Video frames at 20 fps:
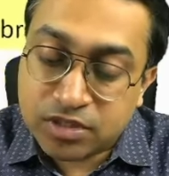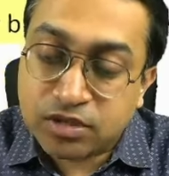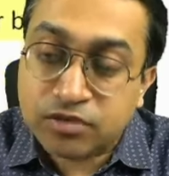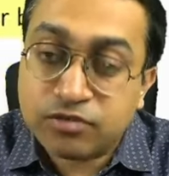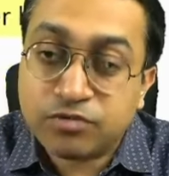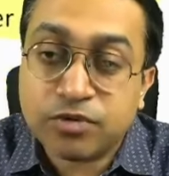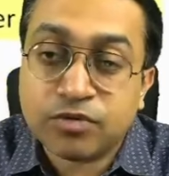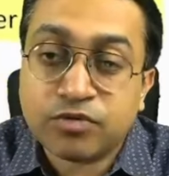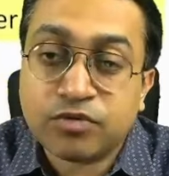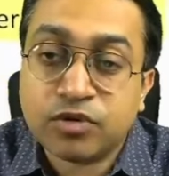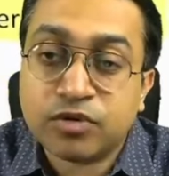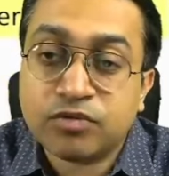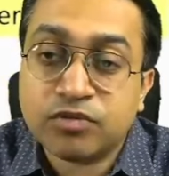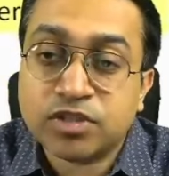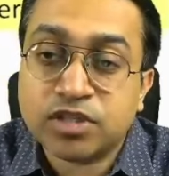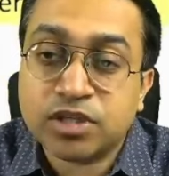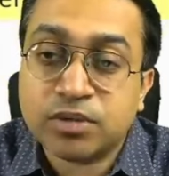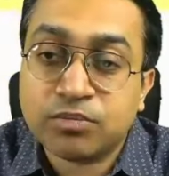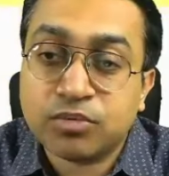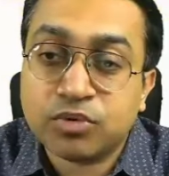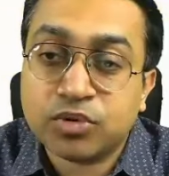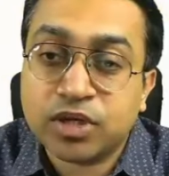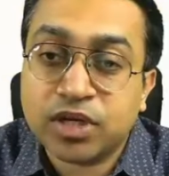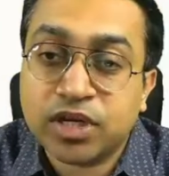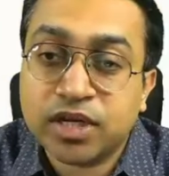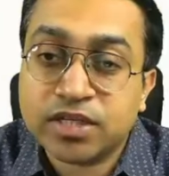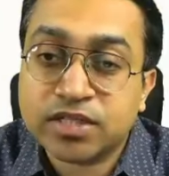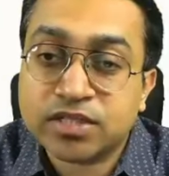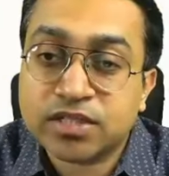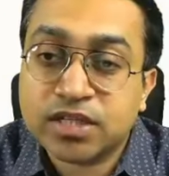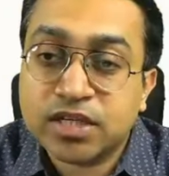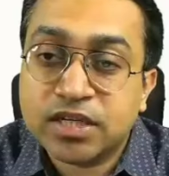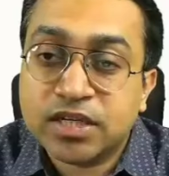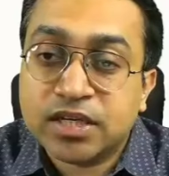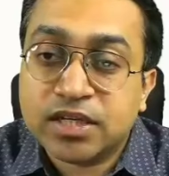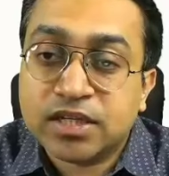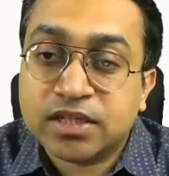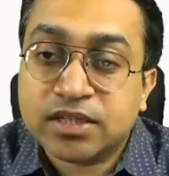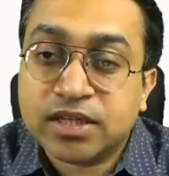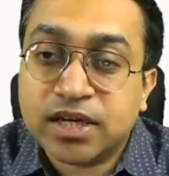before we jump to the next,
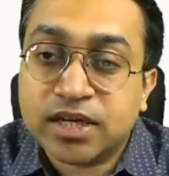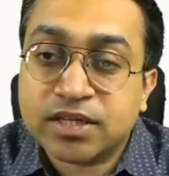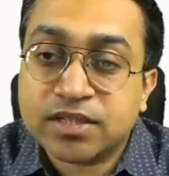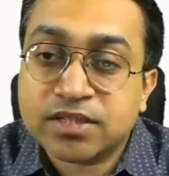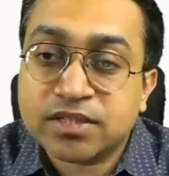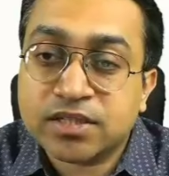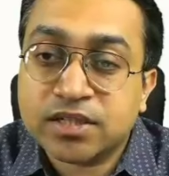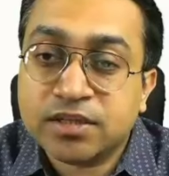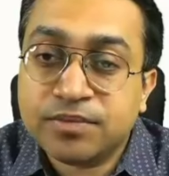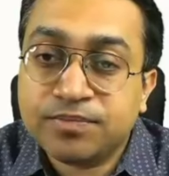that is the